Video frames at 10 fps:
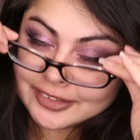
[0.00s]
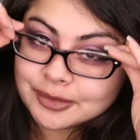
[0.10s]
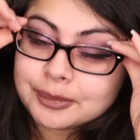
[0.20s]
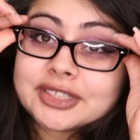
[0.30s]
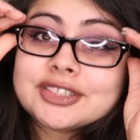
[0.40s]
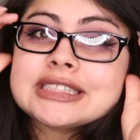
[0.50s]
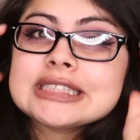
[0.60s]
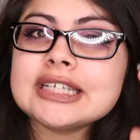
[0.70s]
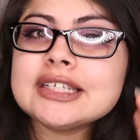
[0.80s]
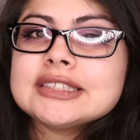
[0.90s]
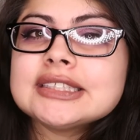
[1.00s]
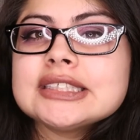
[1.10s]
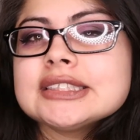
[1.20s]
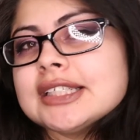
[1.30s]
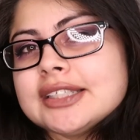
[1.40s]
Your bitch is lazy
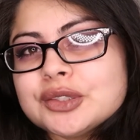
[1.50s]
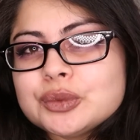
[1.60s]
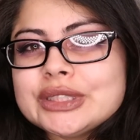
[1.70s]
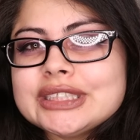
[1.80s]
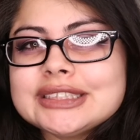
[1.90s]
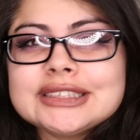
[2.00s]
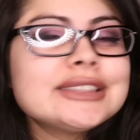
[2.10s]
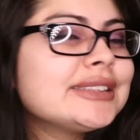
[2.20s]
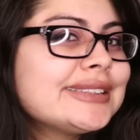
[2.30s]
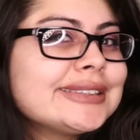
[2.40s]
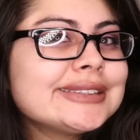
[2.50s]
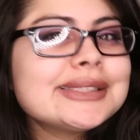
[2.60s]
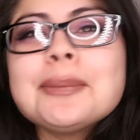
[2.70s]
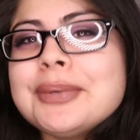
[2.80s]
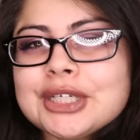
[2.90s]
because I didn't want
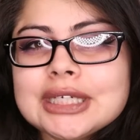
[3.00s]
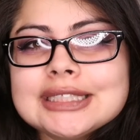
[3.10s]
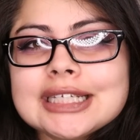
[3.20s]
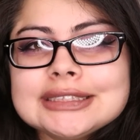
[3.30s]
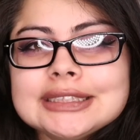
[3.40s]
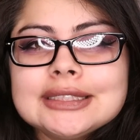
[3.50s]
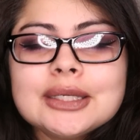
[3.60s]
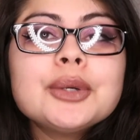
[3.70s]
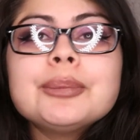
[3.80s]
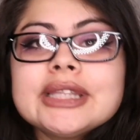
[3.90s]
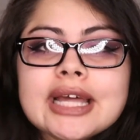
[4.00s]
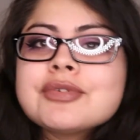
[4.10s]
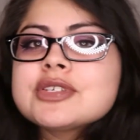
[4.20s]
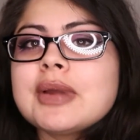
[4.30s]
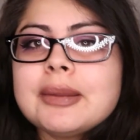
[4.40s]
to put contacts in. But that
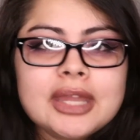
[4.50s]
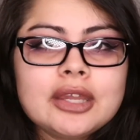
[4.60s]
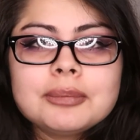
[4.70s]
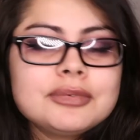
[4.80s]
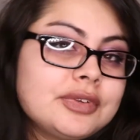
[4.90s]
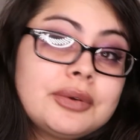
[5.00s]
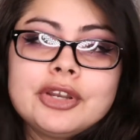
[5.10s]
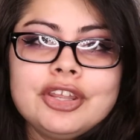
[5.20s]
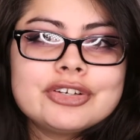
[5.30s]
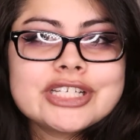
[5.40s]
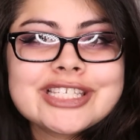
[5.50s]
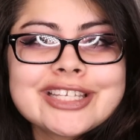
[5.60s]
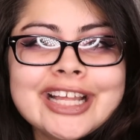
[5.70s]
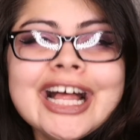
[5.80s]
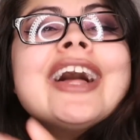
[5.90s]
was my makeup if y'all were curious.
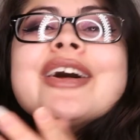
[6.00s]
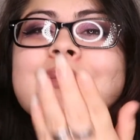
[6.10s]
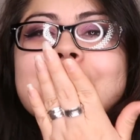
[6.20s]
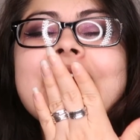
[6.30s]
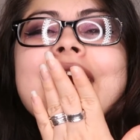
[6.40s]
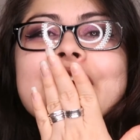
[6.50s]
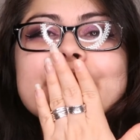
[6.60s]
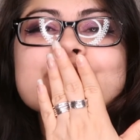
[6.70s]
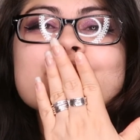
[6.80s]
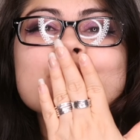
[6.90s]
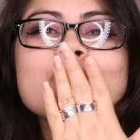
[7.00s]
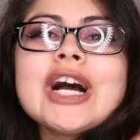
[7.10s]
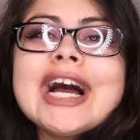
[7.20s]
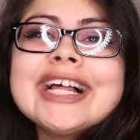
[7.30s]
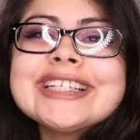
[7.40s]
Bye.
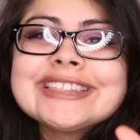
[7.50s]
Mwah.